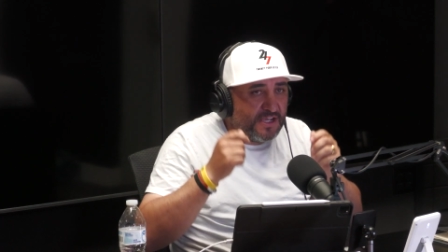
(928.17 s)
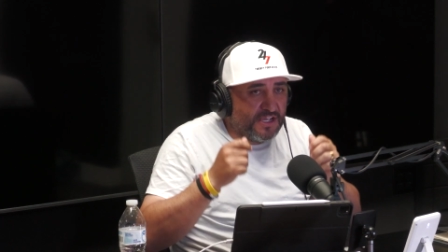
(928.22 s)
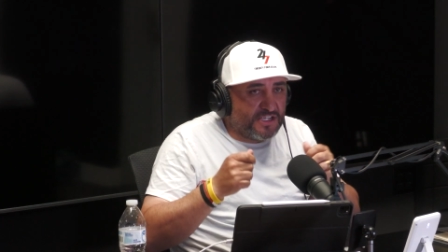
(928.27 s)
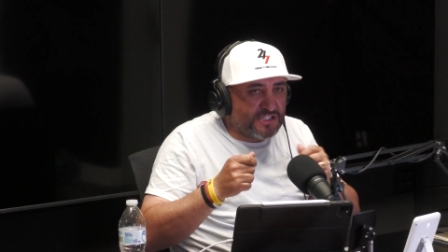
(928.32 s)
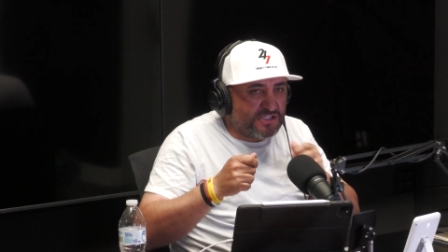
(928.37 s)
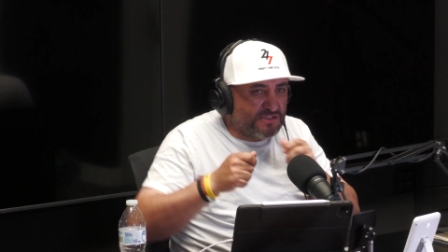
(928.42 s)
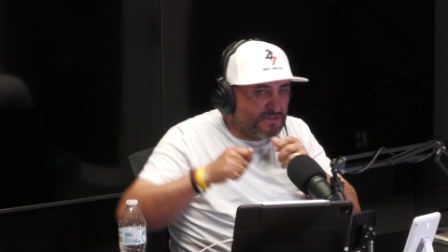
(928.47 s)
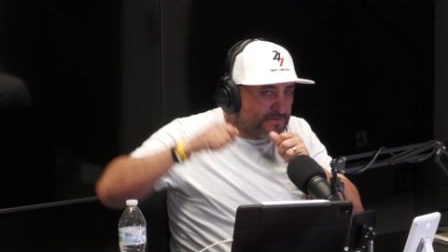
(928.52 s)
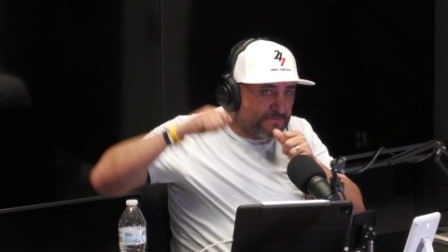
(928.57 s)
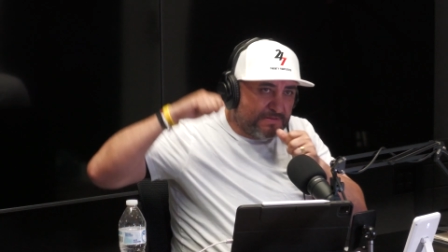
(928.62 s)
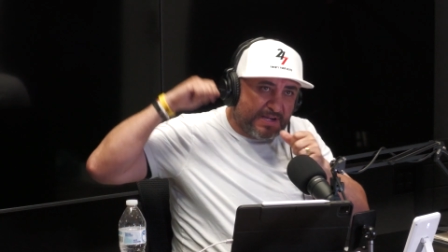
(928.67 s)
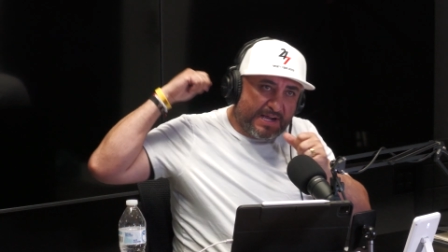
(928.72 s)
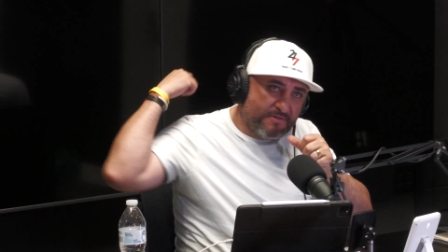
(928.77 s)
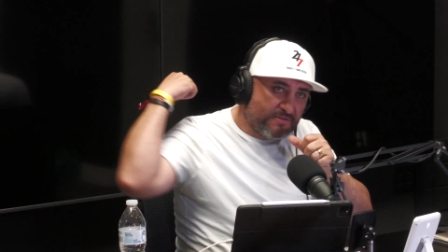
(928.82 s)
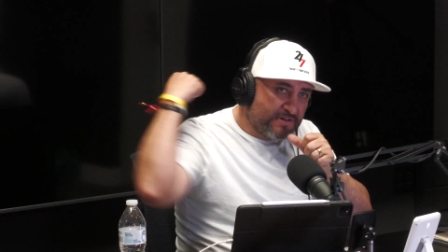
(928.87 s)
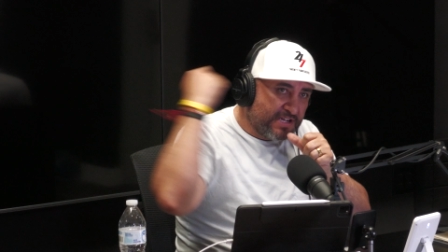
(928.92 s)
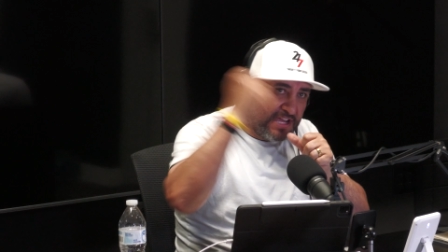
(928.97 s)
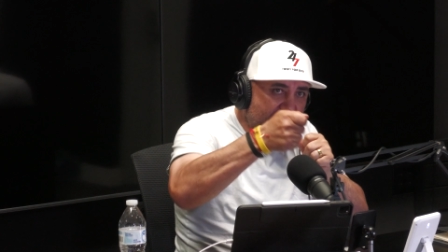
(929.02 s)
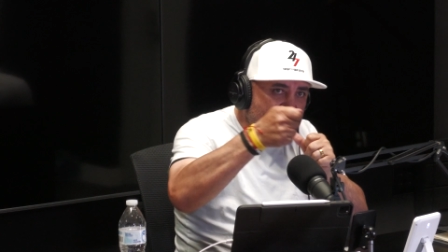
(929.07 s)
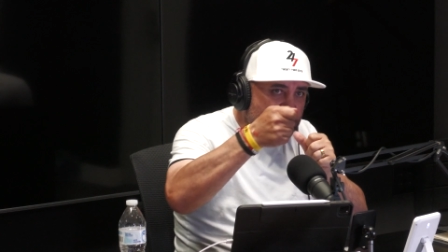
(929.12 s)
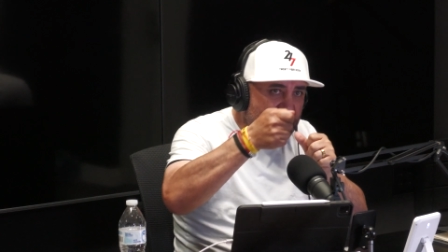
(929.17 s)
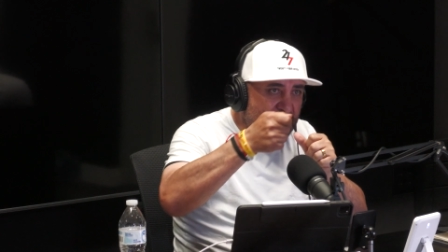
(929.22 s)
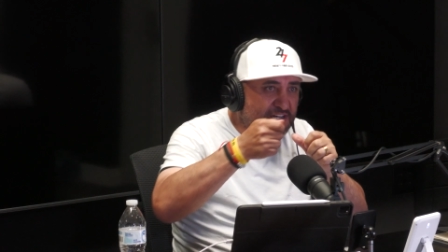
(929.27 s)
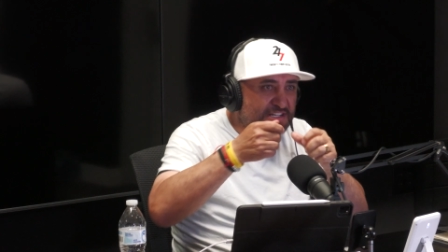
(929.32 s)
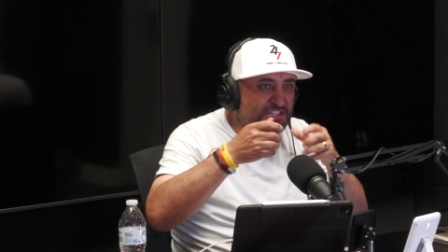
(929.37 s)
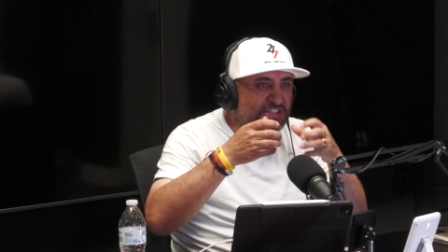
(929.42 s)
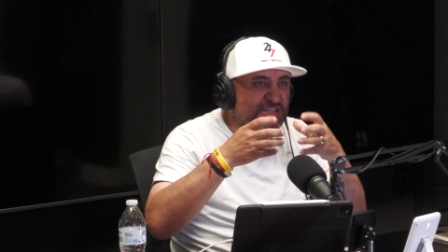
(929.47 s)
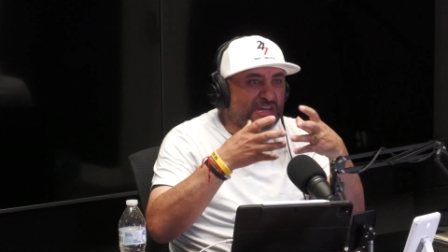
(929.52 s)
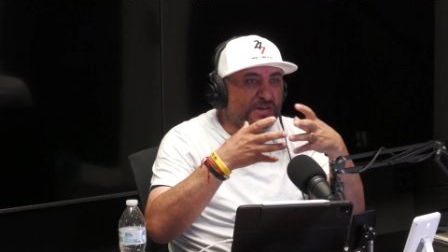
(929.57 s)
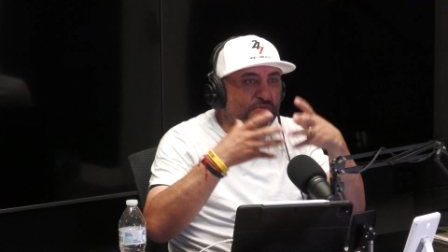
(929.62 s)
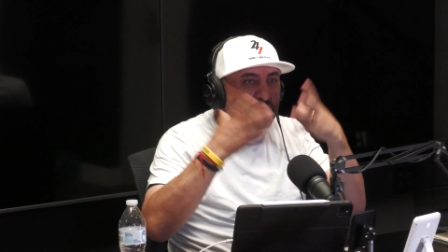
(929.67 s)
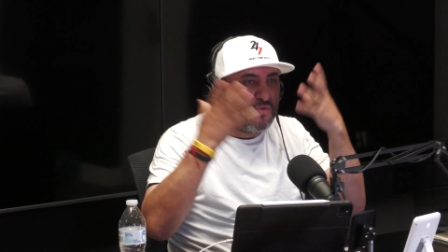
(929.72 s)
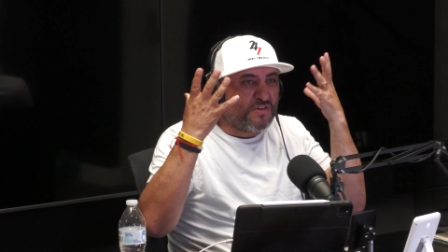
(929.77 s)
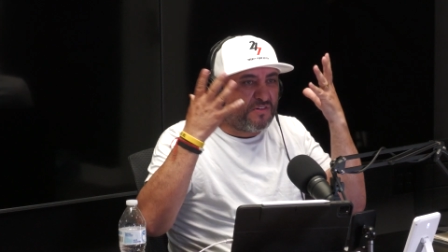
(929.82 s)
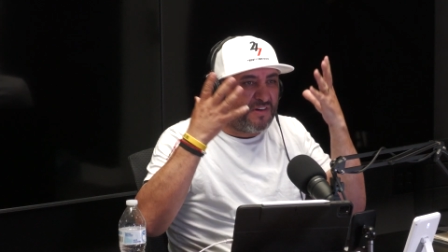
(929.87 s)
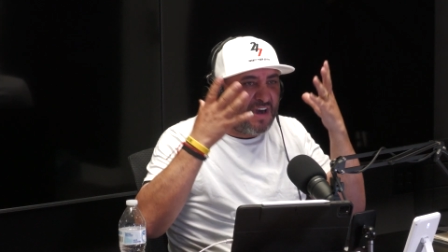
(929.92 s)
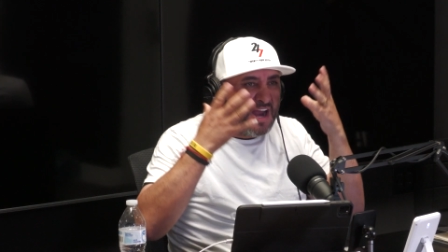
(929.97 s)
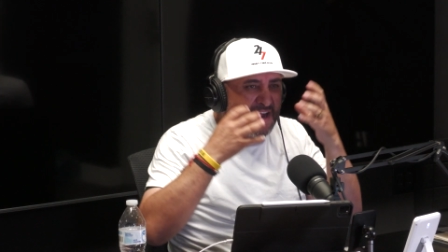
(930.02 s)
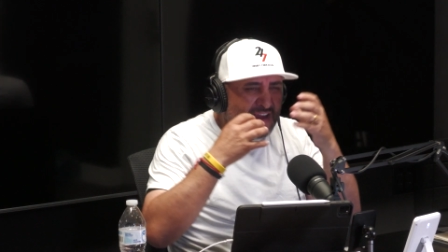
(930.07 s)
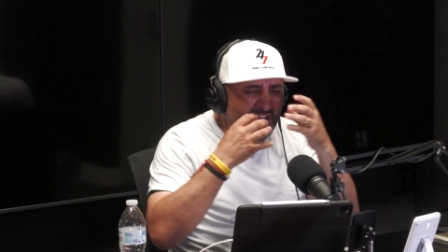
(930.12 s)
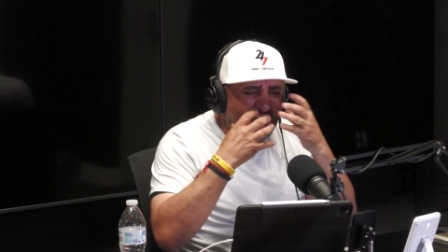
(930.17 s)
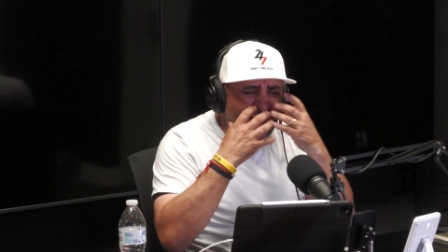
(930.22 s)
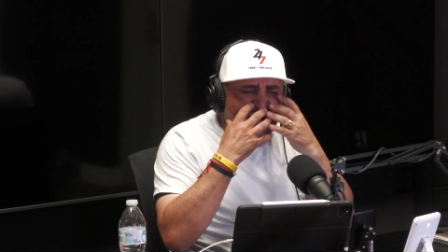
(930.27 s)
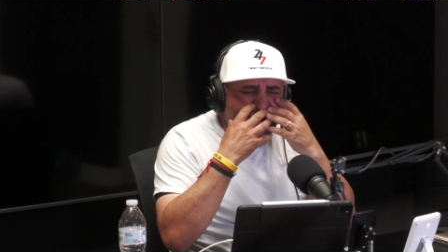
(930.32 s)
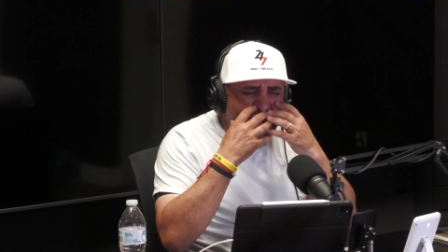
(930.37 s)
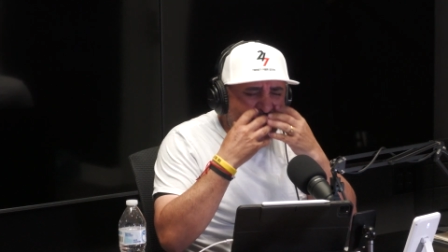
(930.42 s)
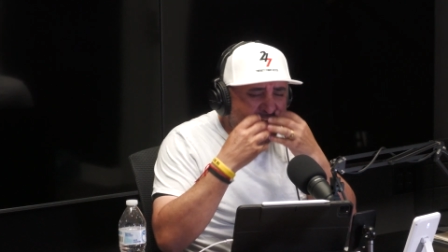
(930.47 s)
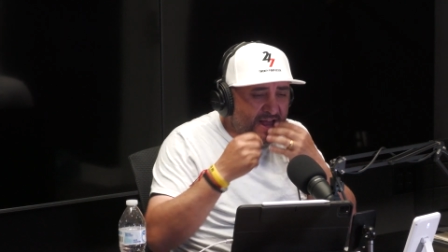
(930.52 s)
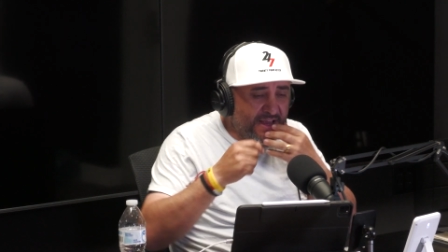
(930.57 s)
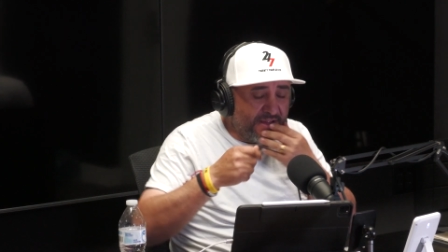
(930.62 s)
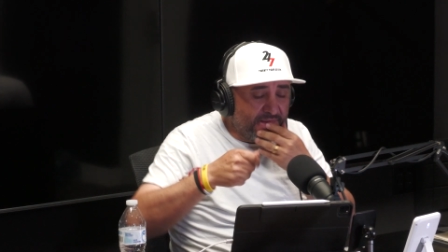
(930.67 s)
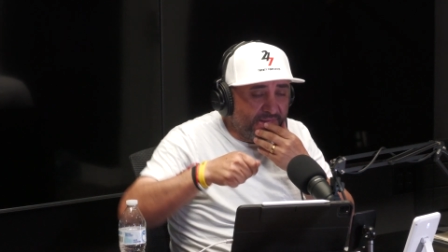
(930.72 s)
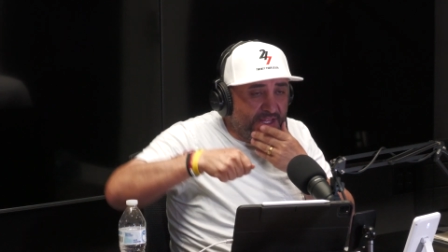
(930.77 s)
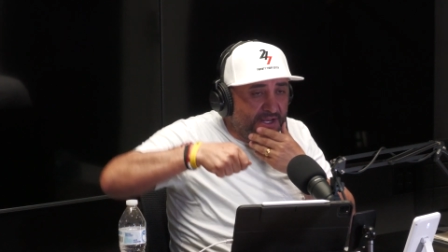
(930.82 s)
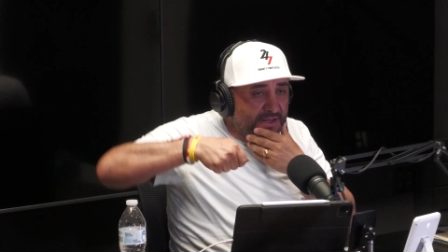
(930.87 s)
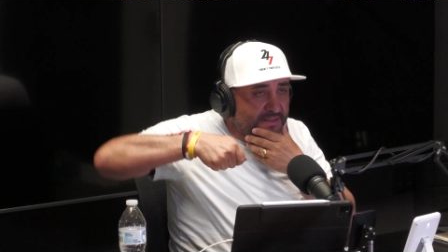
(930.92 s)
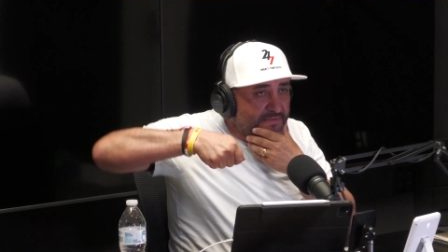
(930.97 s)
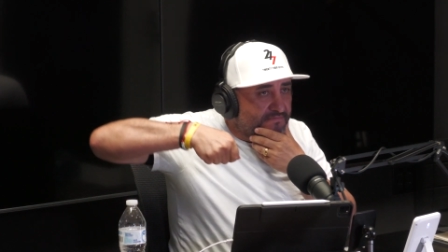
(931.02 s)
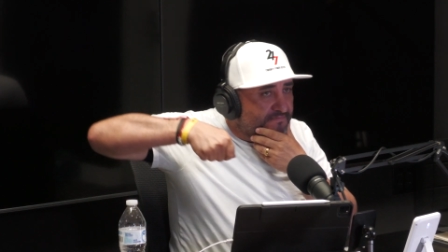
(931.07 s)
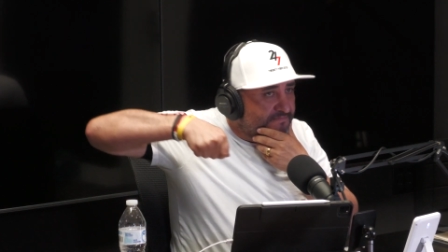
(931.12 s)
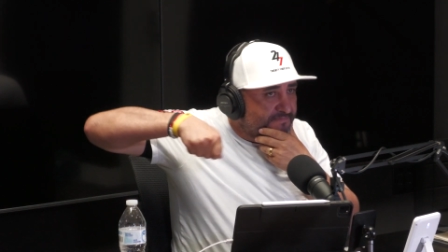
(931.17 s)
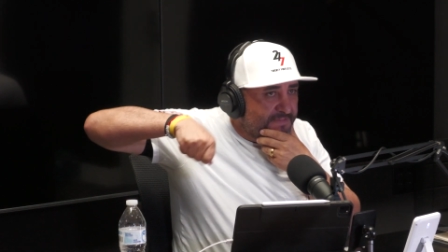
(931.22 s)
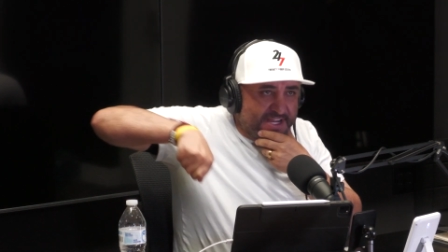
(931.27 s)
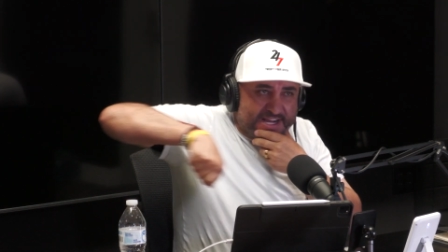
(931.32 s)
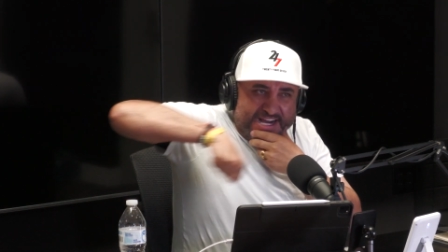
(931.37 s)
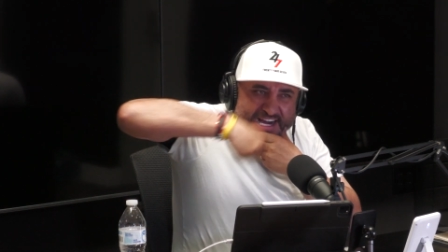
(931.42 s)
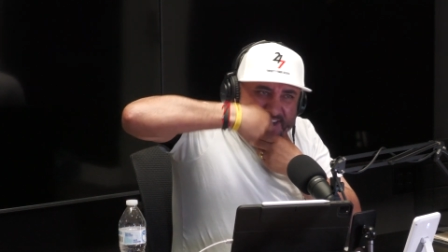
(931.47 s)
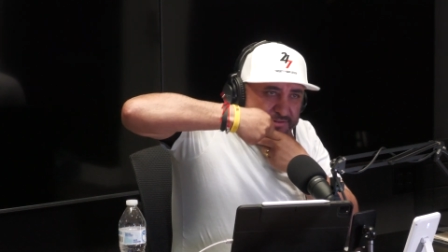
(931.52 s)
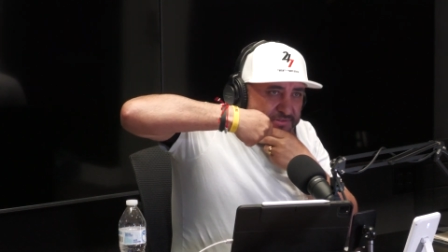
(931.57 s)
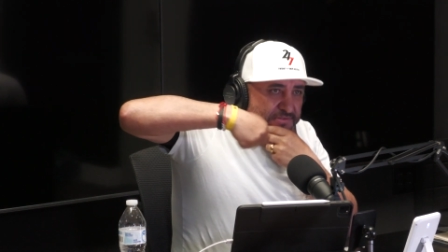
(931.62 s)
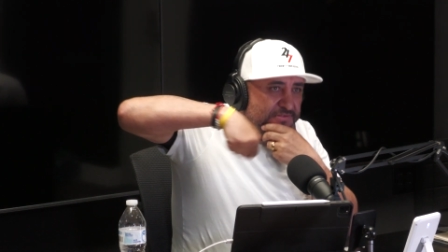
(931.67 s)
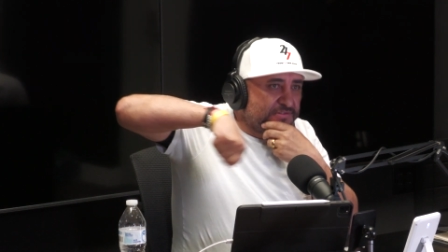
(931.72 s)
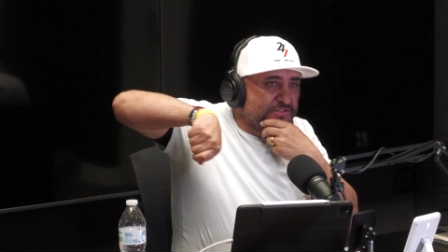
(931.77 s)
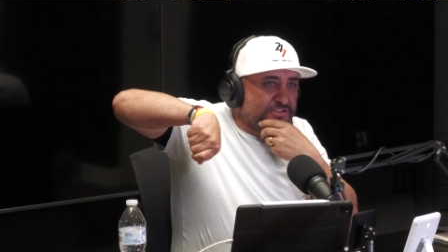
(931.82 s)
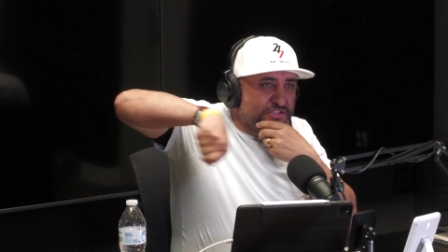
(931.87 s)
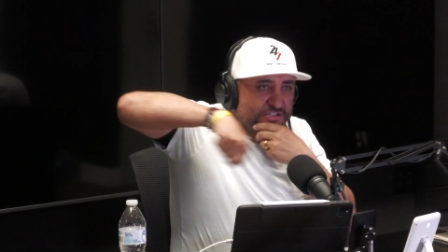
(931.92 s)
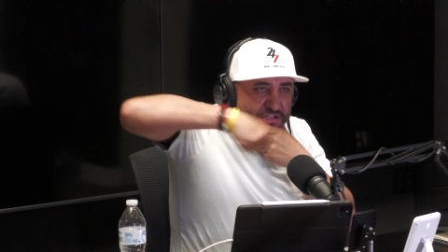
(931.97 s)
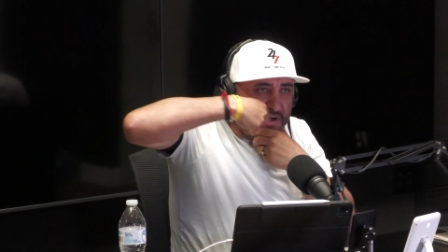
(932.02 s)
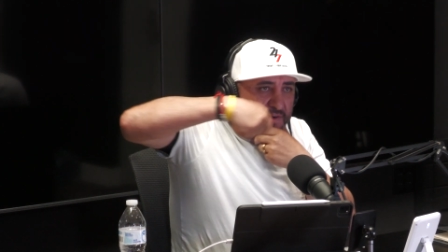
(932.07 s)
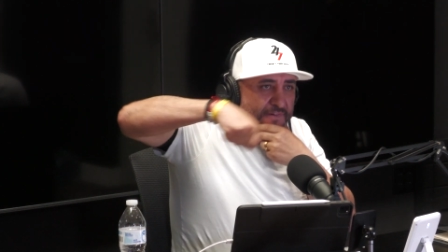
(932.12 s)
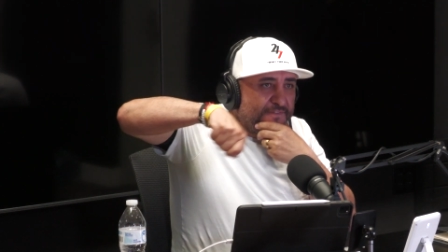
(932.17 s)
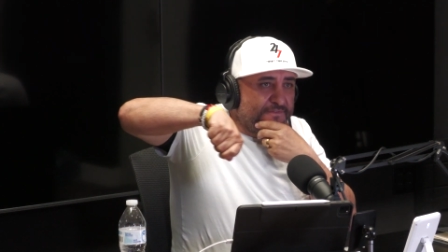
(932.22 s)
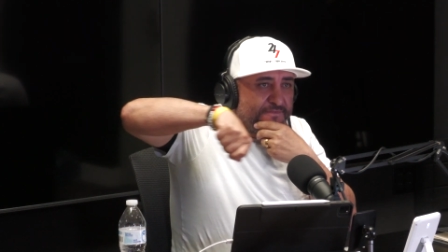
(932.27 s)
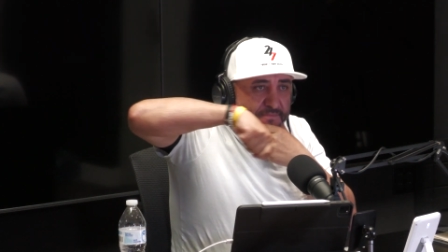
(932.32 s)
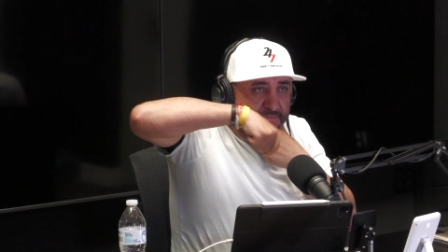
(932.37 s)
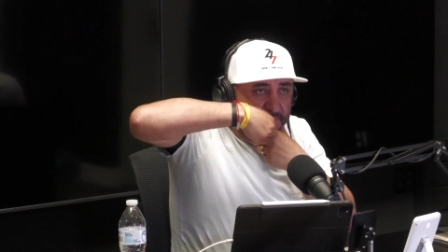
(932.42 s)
So I would hit her. She would cry, ah, and then I would shove